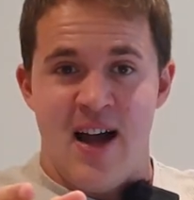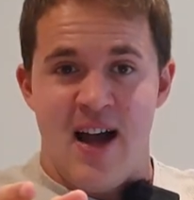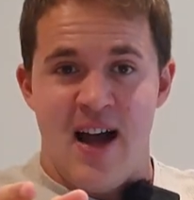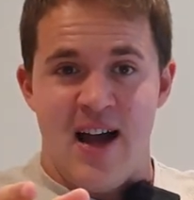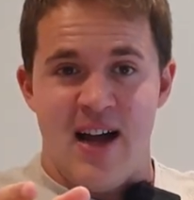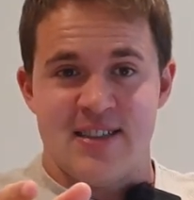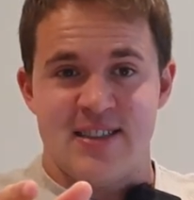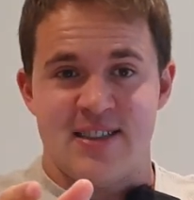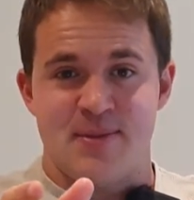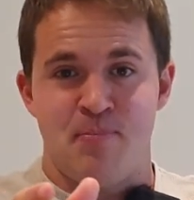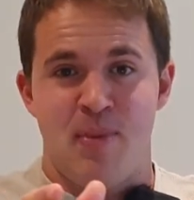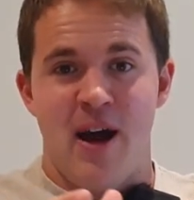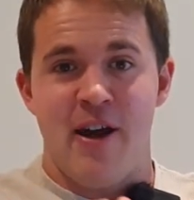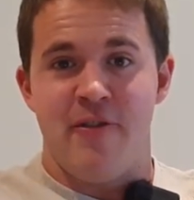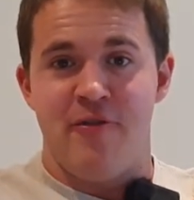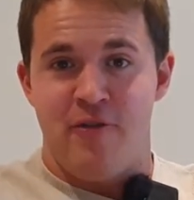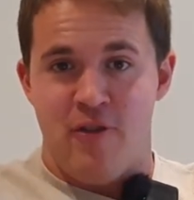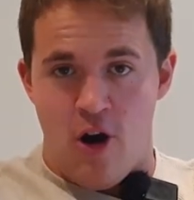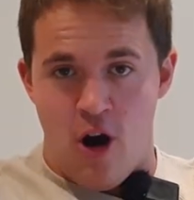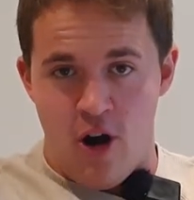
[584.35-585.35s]
has
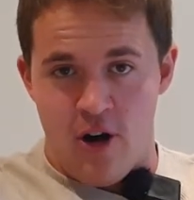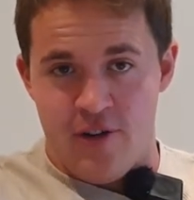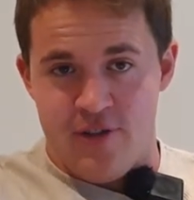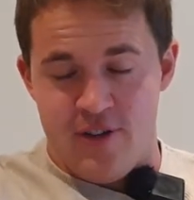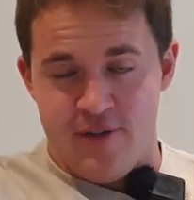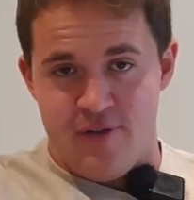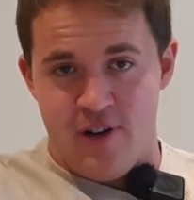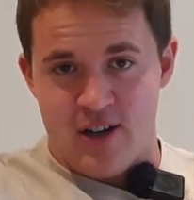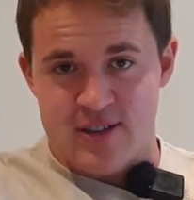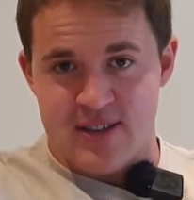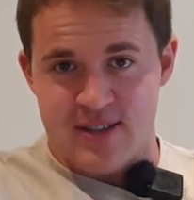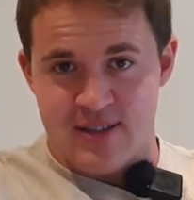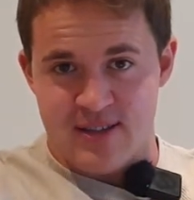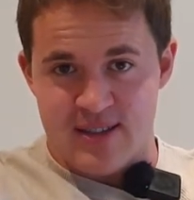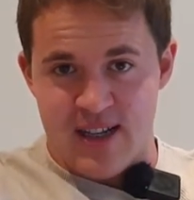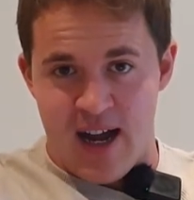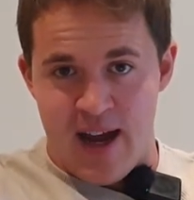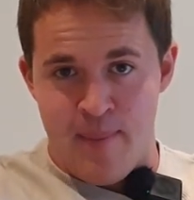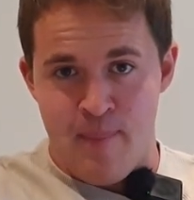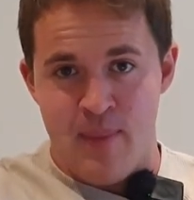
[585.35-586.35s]
by far the
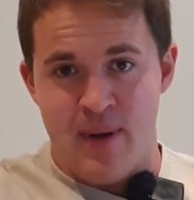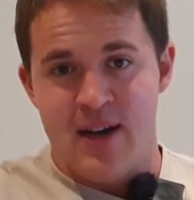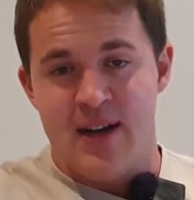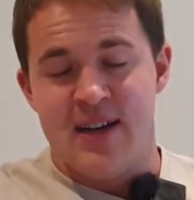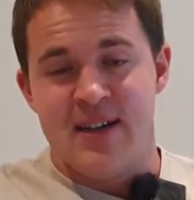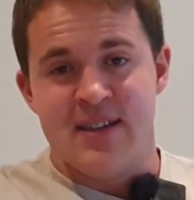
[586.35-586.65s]
fastest time.